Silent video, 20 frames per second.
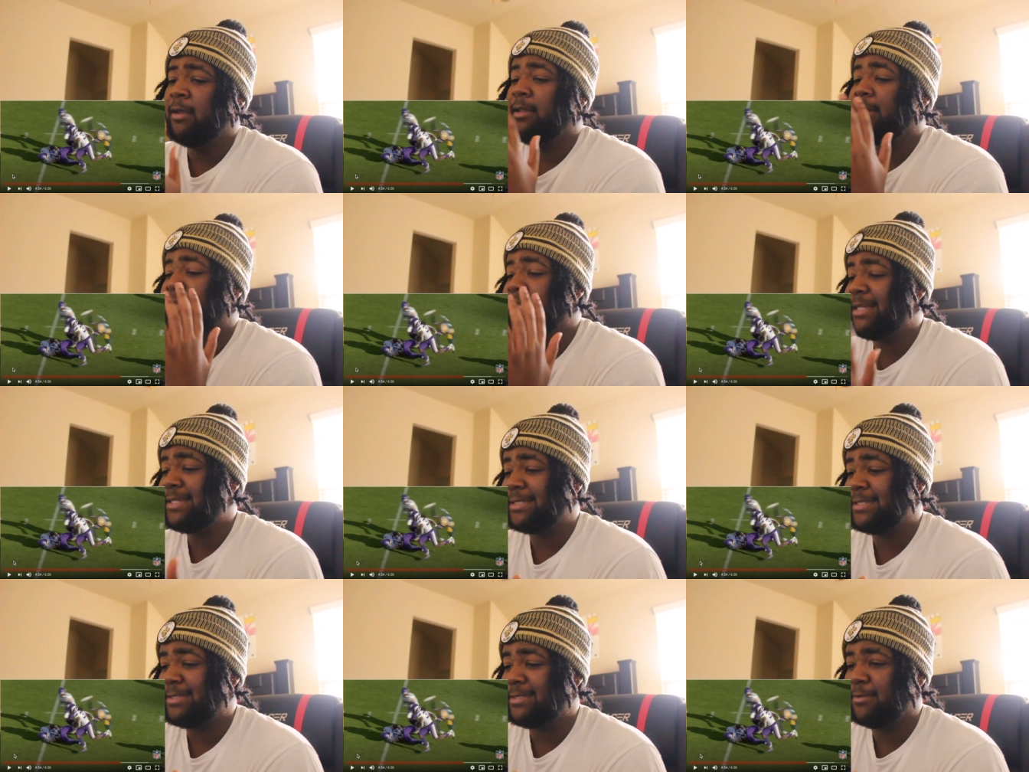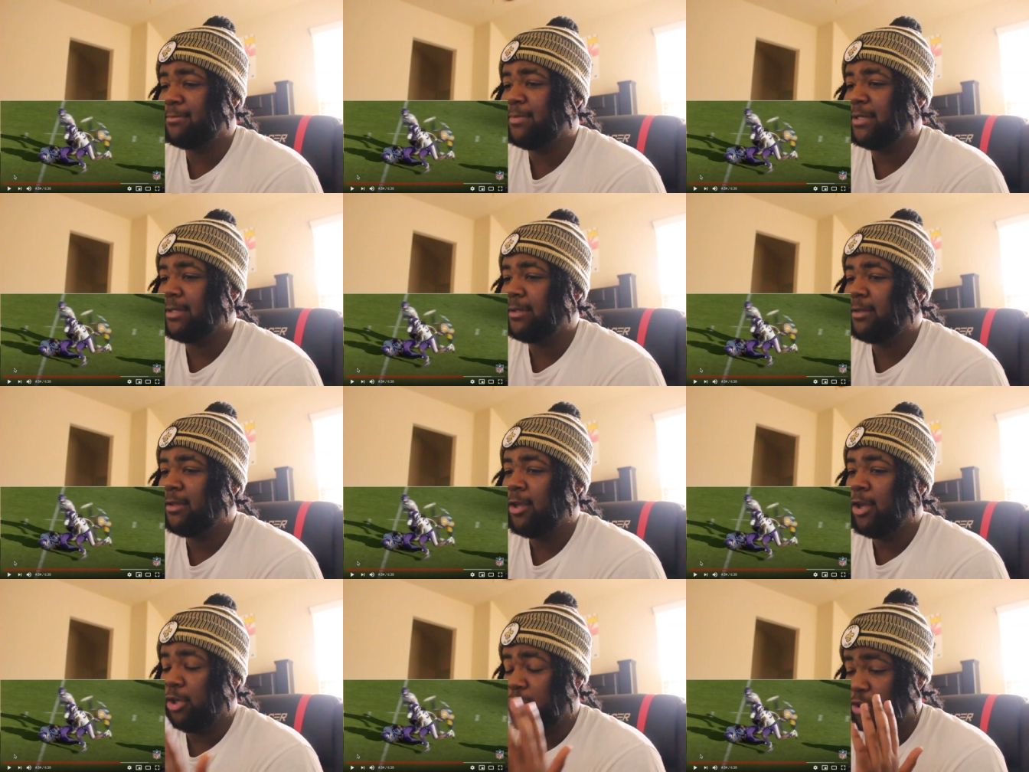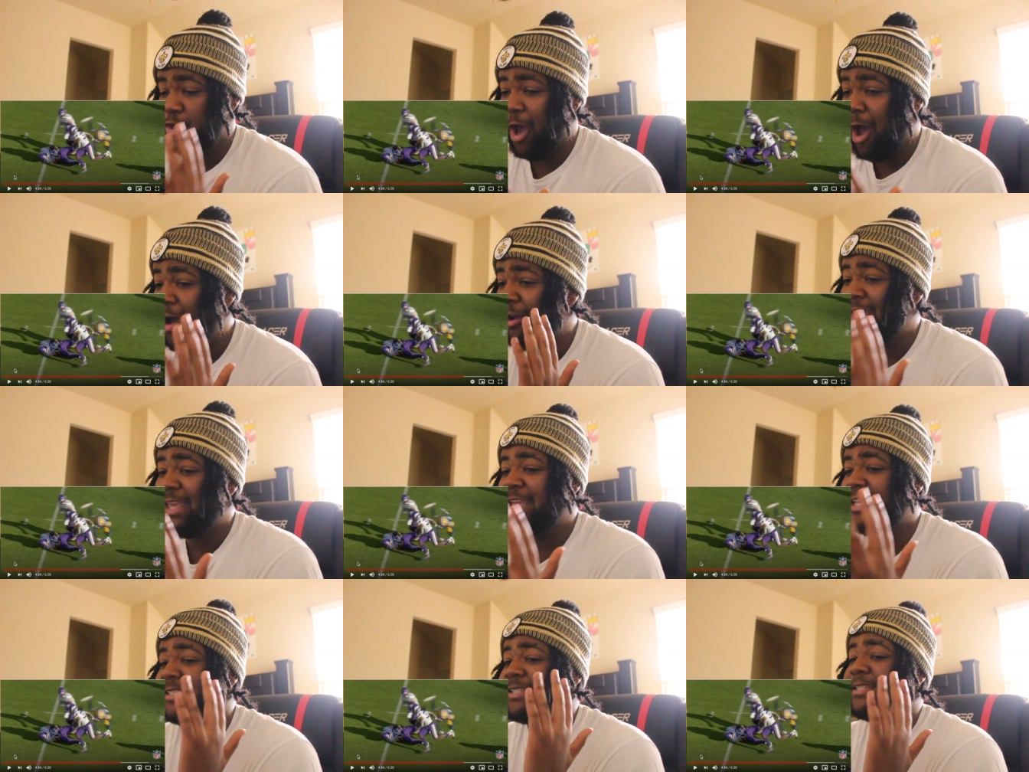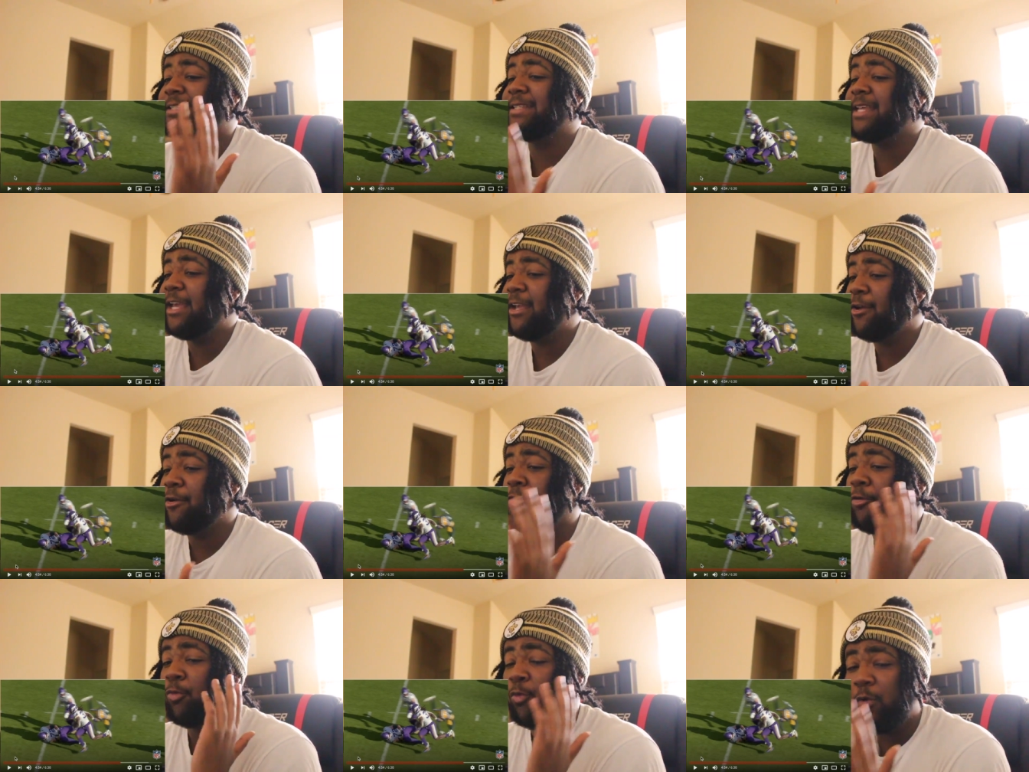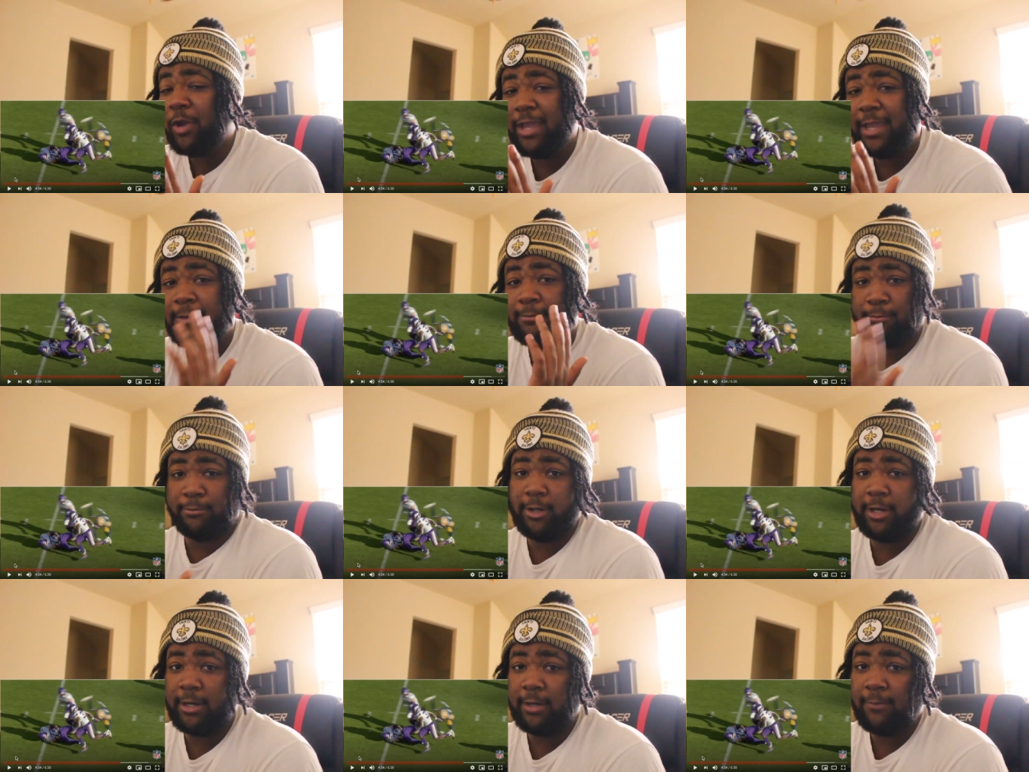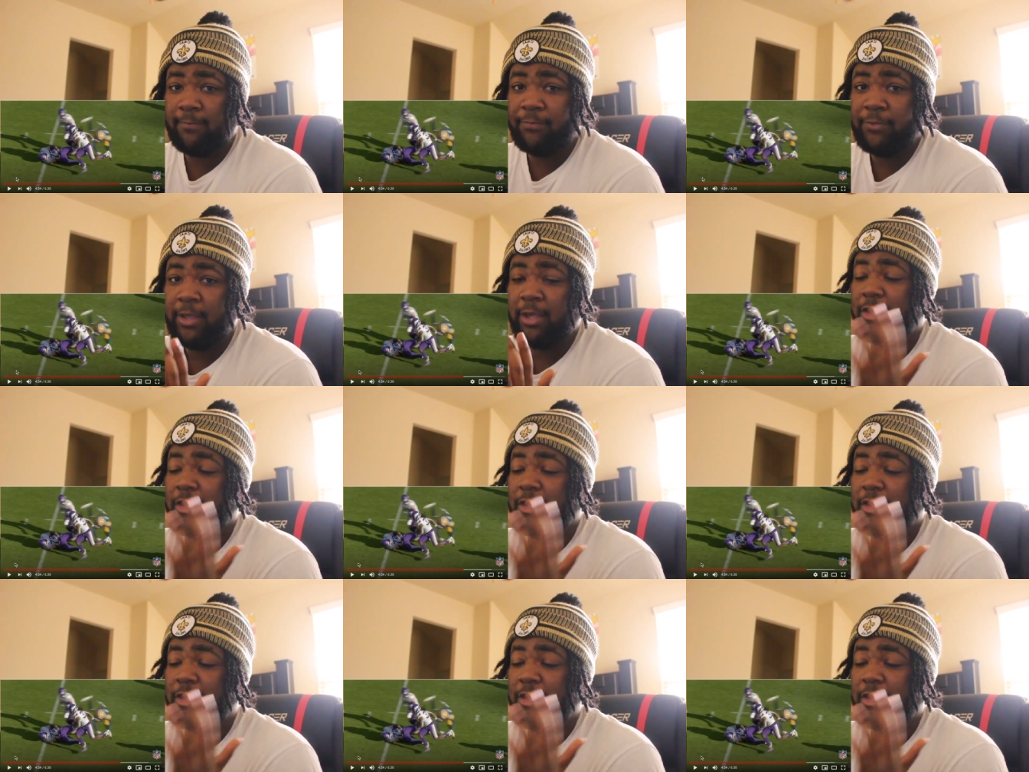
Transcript: Listen to me. Y'all can still win, bro.